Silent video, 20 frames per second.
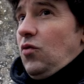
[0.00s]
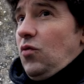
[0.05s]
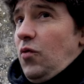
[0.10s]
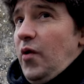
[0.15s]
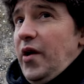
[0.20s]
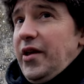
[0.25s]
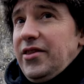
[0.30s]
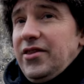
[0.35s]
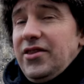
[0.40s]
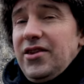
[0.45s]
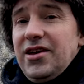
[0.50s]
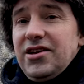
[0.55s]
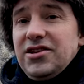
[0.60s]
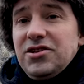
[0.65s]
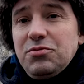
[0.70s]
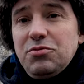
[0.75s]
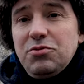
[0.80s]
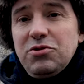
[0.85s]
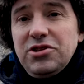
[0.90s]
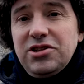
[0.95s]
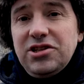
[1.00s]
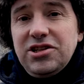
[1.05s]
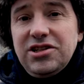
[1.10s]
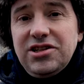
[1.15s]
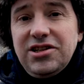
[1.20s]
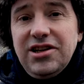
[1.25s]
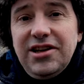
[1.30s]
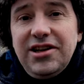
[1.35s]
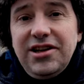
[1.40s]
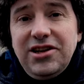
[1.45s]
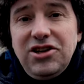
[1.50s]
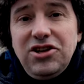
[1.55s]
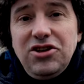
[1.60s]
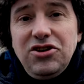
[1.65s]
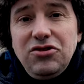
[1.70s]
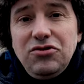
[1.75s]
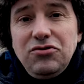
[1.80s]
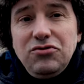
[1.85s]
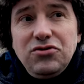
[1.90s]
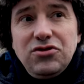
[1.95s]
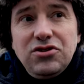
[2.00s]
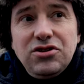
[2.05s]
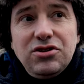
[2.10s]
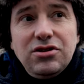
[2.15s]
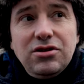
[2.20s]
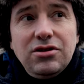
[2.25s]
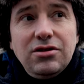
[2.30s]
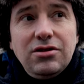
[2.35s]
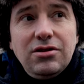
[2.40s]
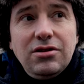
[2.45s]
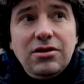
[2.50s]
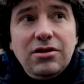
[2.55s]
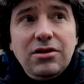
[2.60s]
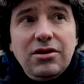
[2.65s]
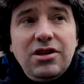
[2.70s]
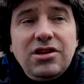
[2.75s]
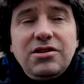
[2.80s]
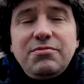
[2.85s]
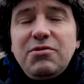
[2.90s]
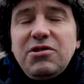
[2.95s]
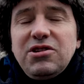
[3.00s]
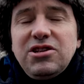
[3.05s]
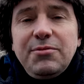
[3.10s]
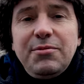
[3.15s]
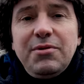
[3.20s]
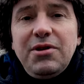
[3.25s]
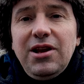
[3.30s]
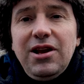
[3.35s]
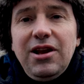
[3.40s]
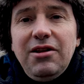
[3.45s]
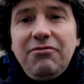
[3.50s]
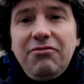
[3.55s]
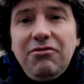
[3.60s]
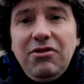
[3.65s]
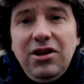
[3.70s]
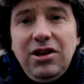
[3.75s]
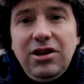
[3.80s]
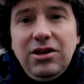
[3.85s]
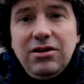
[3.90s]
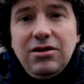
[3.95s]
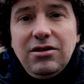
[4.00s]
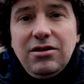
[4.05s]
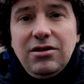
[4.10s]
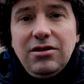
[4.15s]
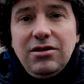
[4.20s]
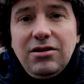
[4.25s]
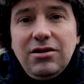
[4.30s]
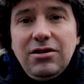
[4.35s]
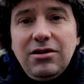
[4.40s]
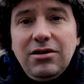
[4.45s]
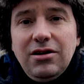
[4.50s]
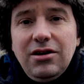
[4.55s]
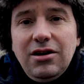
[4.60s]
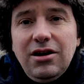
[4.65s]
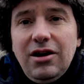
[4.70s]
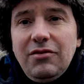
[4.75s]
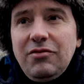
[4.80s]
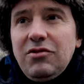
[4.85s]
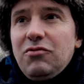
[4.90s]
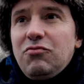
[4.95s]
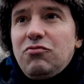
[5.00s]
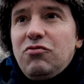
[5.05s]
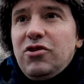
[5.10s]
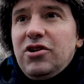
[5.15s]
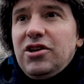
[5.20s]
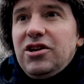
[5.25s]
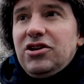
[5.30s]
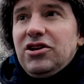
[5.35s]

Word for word: When this was still in use, this must have been lovely. I mean, a really